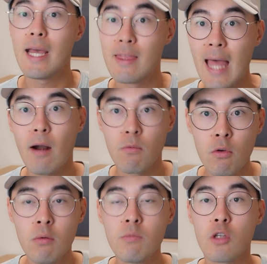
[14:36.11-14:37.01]
And that
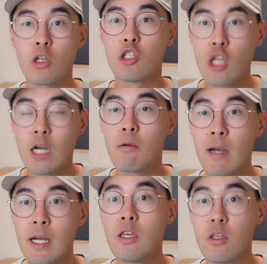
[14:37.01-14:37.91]
room starts
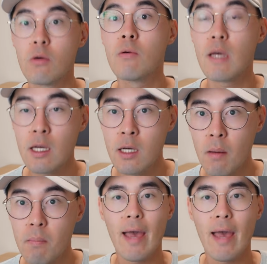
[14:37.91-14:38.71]
generating you income.